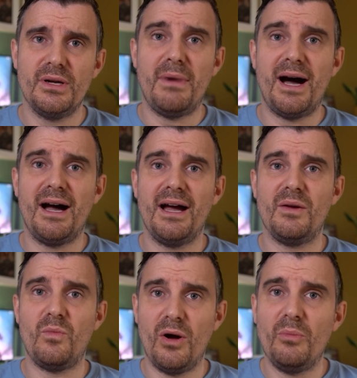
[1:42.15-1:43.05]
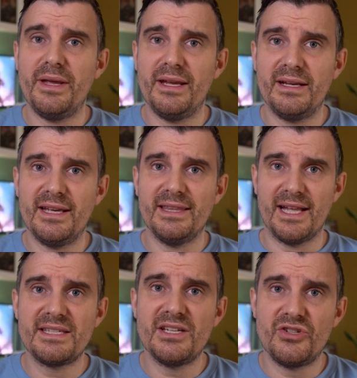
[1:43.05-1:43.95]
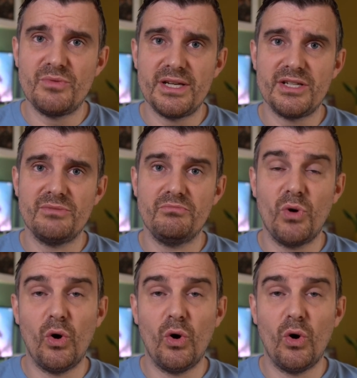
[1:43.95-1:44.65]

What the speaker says: my well-being in that situation,